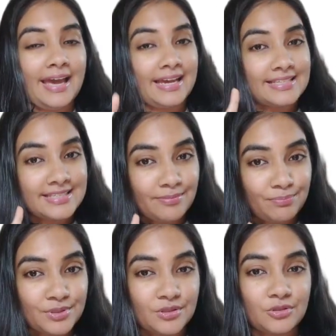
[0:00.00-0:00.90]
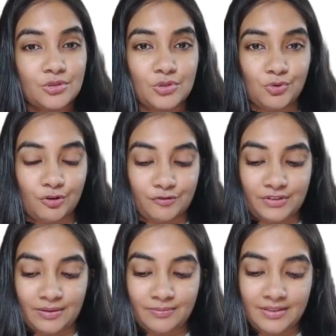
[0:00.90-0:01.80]
except two of
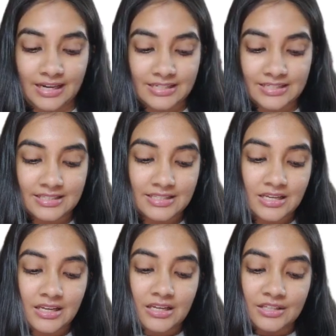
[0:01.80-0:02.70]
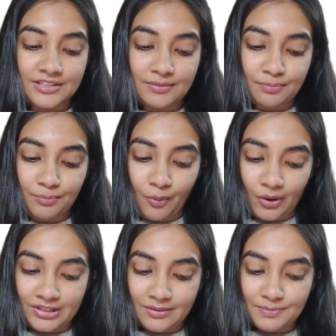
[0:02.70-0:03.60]
them, that is the
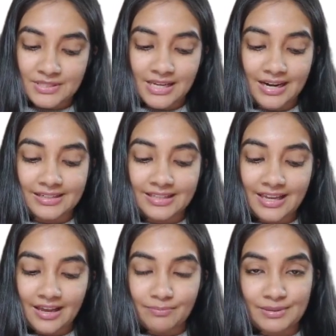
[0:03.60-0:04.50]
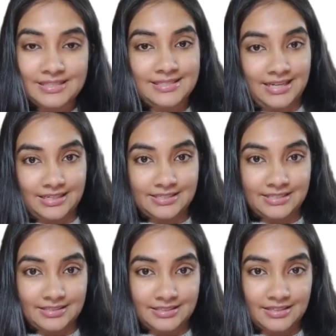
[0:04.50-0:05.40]
polyps and the
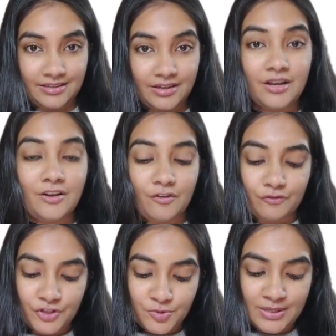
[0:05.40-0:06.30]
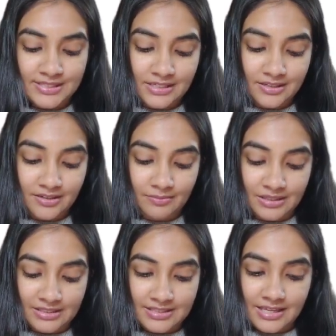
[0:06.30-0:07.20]
epistaxis, which basically
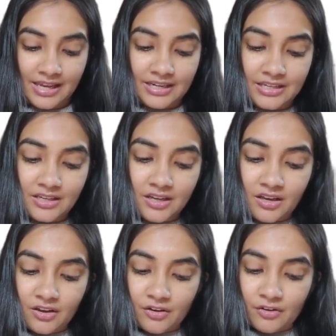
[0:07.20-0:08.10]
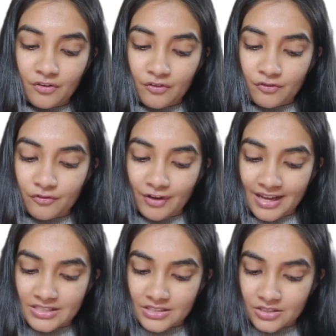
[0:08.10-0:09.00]
means any
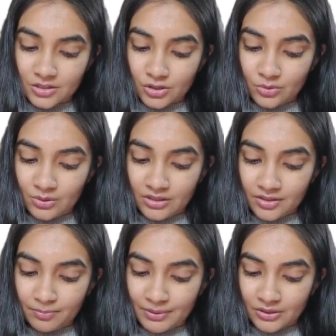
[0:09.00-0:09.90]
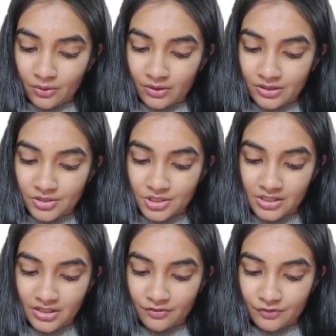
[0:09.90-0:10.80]
vascular
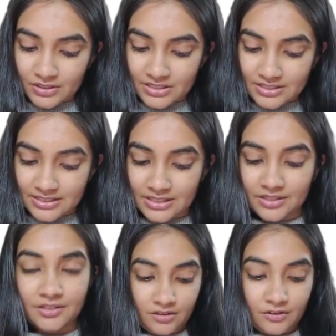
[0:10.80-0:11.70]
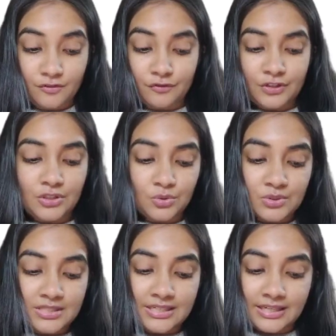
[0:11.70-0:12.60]
pathology, if it is there, we
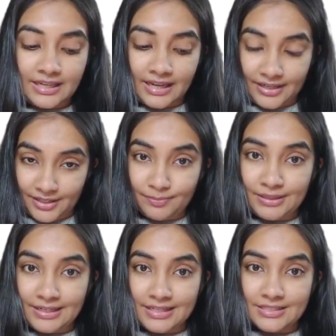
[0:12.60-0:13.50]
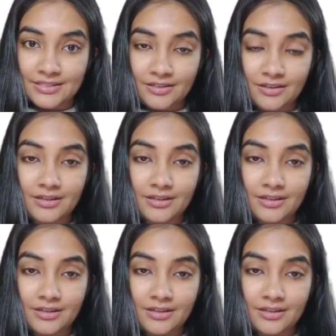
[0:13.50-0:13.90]
use the KTP laser.